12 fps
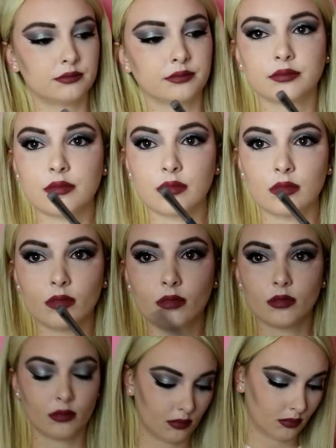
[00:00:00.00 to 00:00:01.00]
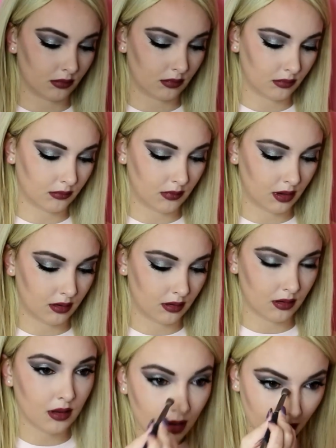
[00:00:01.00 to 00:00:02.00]
Now I'm just applying some blush
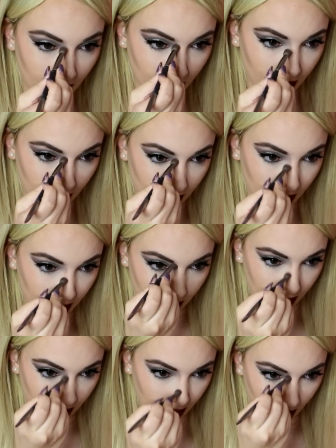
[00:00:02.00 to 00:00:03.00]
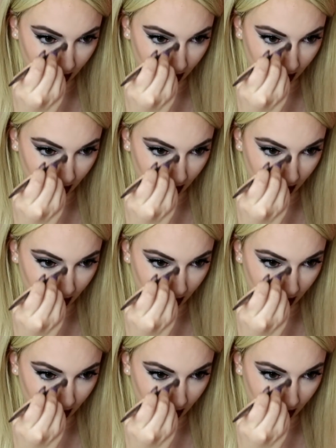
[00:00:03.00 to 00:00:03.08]
to my cheekbones.